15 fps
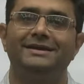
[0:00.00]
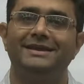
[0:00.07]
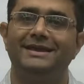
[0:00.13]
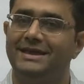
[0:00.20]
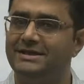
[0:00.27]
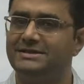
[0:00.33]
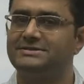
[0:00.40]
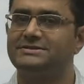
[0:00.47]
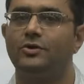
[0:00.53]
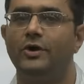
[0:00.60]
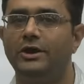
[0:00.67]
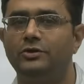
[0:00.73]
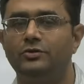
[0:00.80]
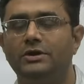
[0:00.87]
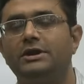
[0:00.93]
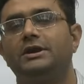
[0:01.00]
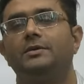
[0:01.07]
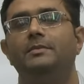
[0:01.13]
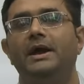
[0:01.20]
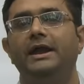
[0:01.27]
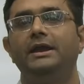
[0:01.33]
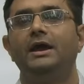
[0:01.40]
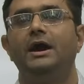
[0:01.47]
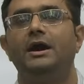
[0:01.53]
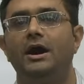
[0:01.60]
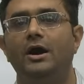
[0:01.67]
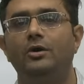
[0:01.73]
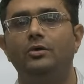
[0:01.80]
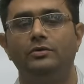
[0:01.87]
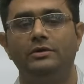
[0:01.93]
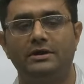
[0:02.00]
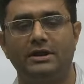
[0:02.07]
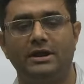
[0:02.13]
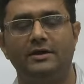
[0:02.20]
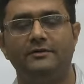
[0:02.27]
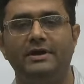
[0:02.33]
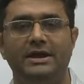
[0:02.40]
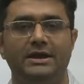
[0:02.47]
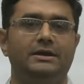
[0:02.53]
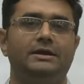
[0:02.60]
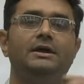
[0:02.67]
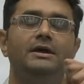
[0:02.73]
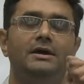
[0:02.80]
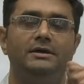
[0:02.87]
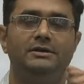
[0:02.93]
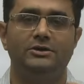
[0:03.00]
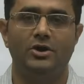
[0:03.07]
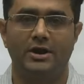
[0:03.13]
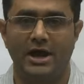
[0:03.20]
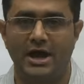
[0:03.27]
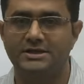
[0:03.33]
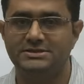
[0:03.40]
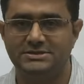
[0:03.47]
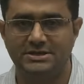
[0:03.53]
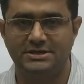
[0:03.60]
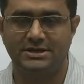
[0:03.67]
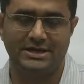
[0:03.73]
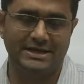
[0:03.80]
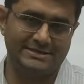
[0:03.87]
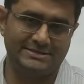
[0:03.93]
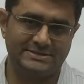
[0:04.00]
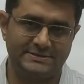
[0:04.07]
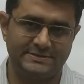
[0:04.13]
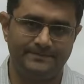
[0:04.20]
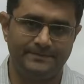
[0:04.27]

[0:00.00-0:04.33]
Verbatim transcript: is going to determine how relevant your answer is.